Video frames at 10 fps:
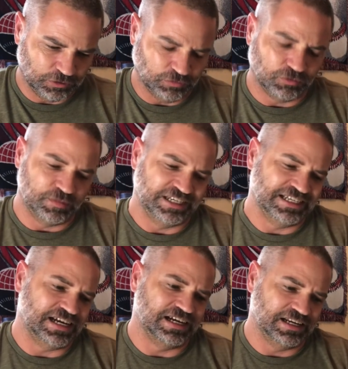Oh my
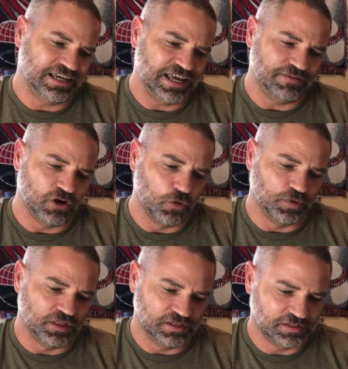God, I can't even
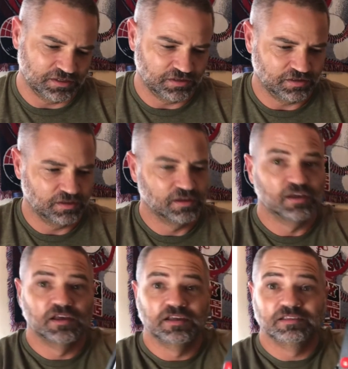open this.
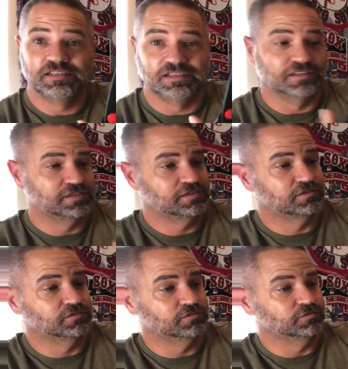This is
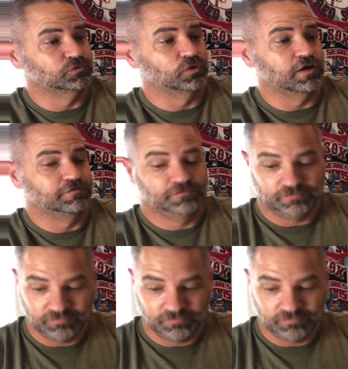rough.